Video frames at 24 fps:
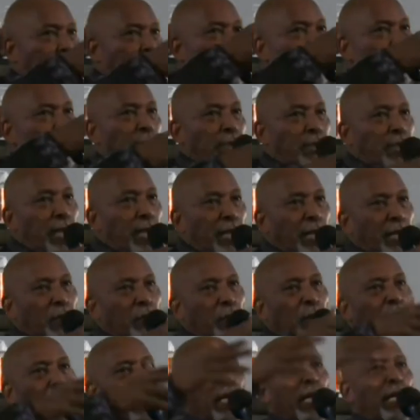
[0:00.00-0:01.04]
the Masonic
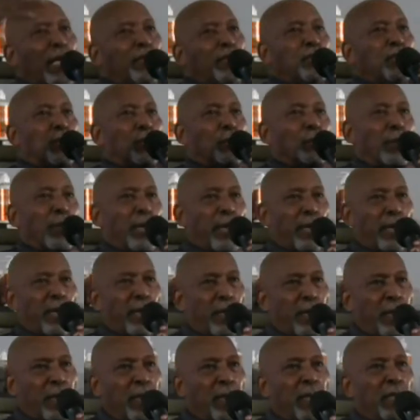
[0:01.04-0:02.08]
wing got so big.
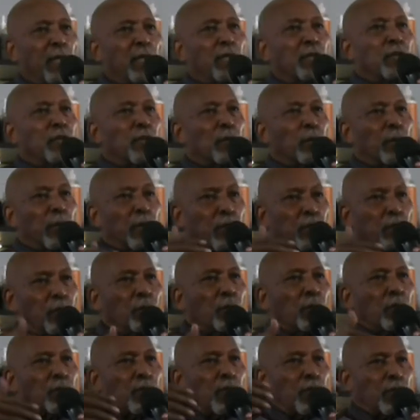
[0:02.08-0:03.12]
So we knew
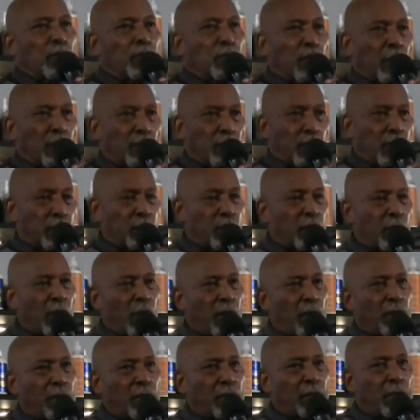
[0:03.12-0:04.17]
of, this, of the
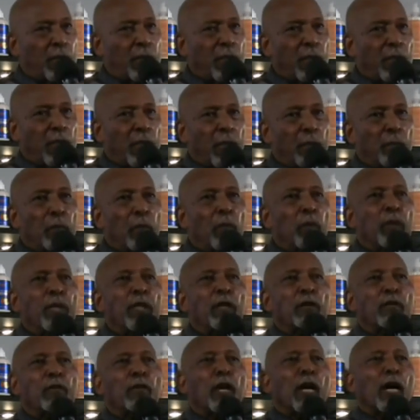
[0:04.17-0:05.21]
stars, but we
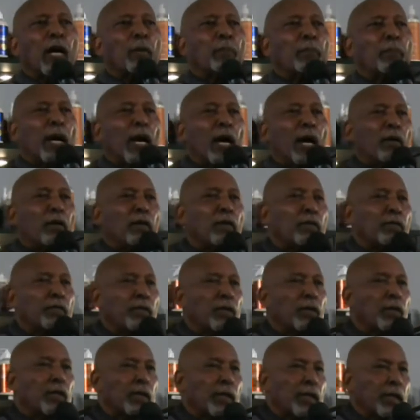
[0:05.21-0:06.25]
don't know how
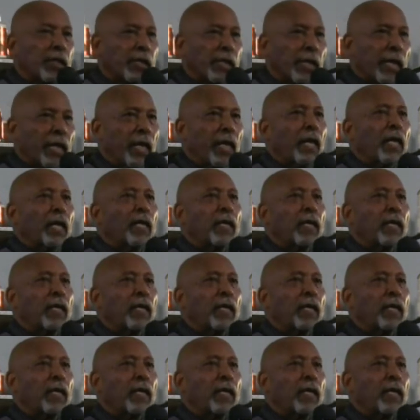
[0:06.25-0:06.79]
powerful they are.